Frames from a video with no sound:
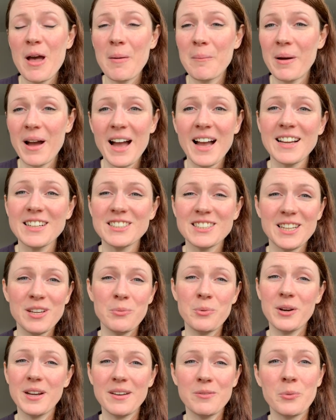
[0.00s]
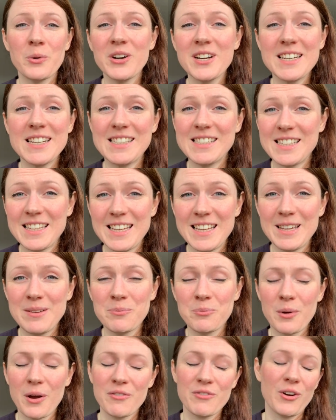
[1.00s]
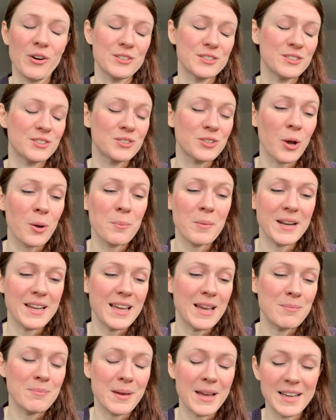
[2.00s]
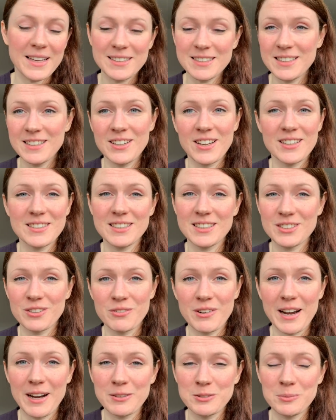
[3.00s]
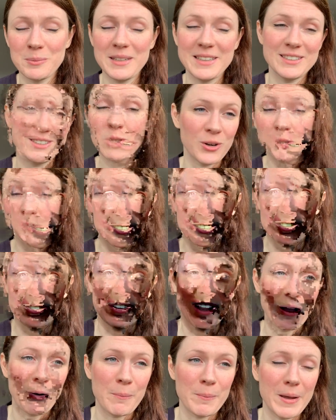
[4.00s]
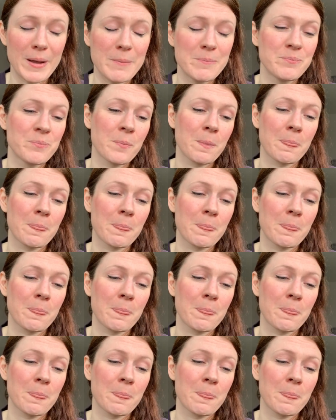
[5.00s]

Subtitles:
But actually, we're in a team. I've got so many amazing nurses around me and doctors around me.